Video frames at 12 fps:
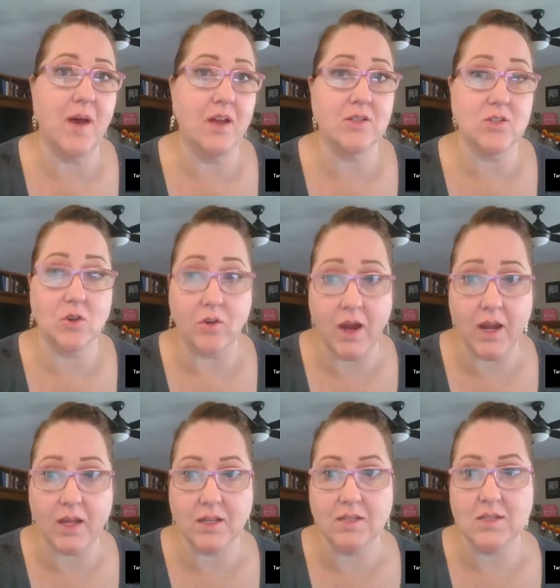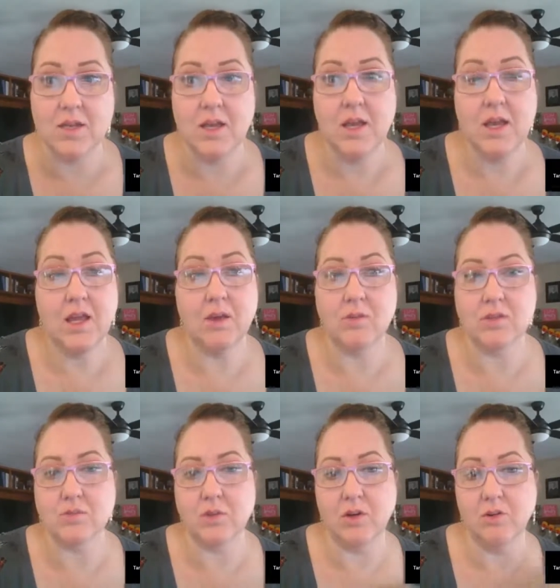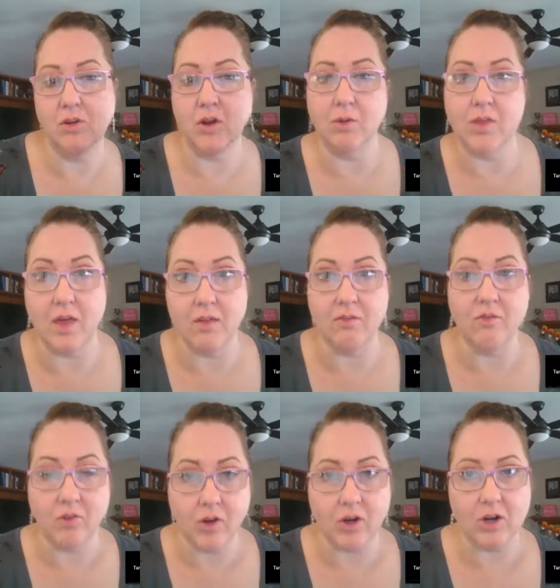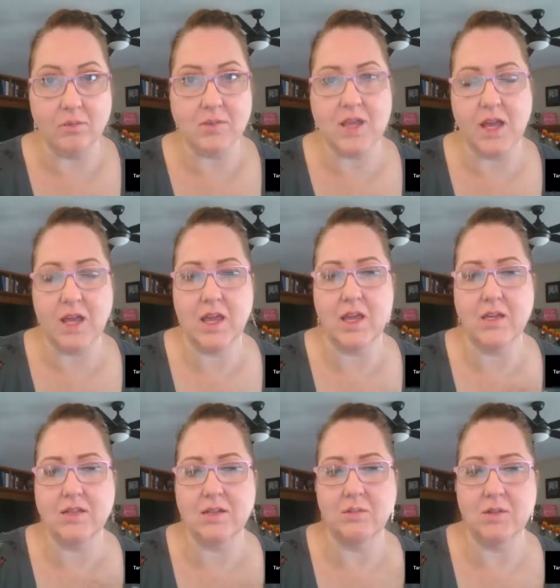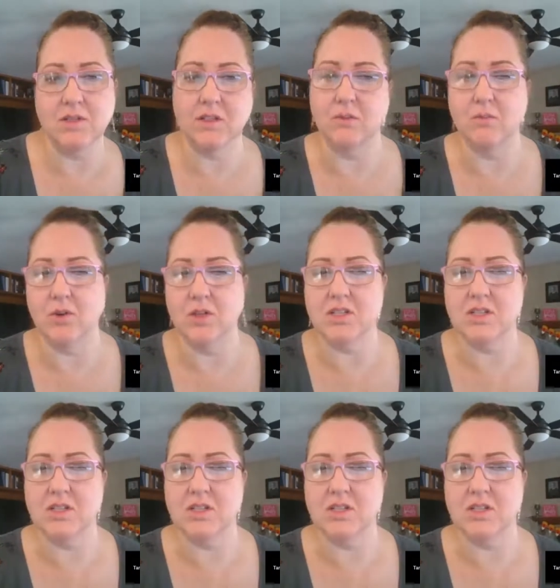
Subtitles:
about his grades. He was recruiting with other firms. Like he seemed a little more